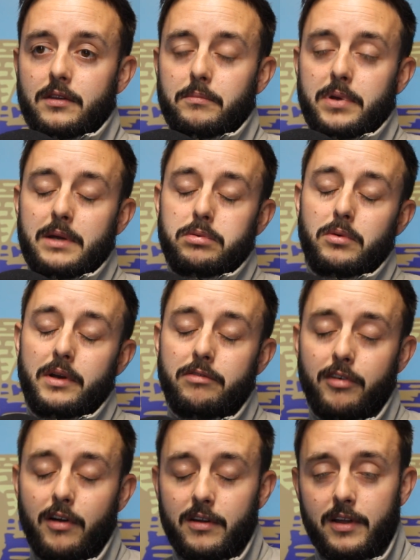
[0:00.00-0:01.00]
people in
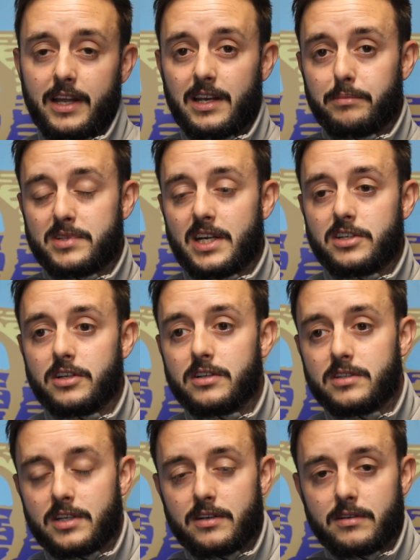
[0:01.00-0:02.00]
front in the
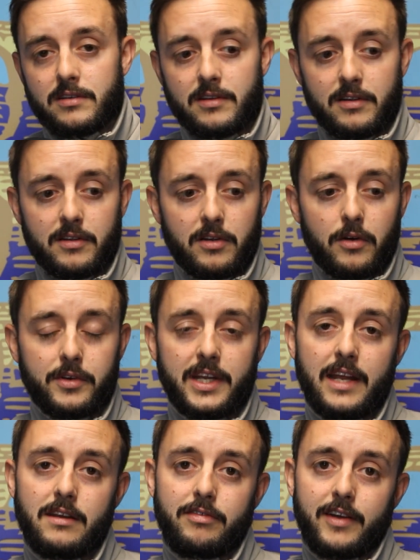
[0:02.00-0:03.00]
positions and on the
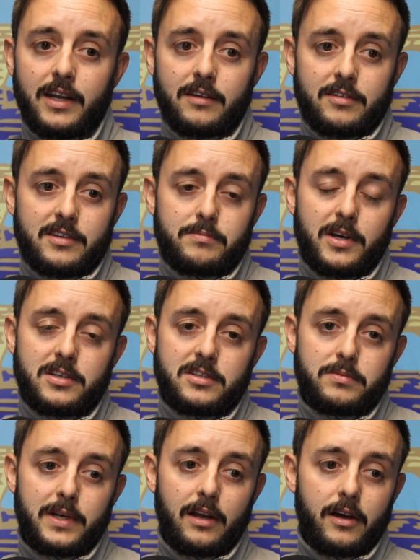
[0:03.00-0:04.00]
end of things as much as
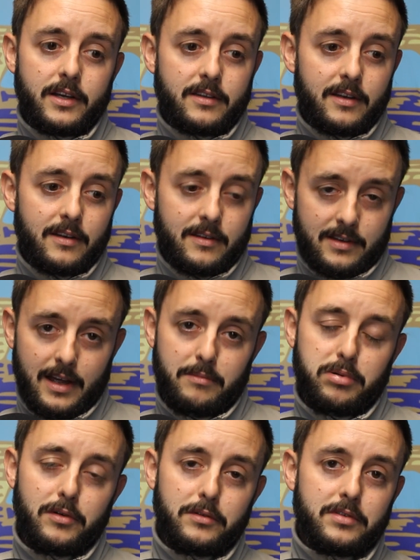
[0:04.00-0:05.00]
we liked, and that's
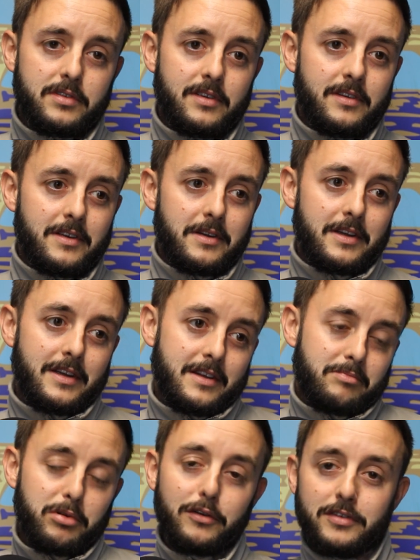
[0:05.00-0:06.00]

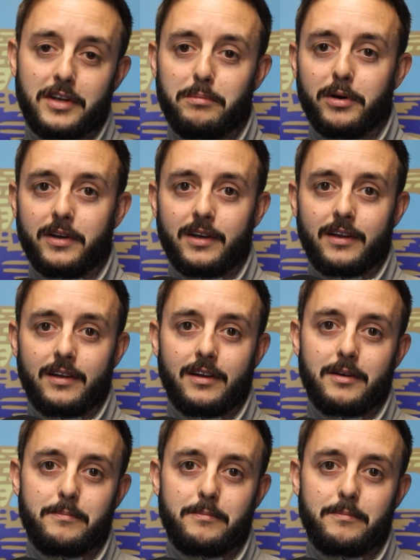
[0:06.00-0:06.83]
proof in the pudding that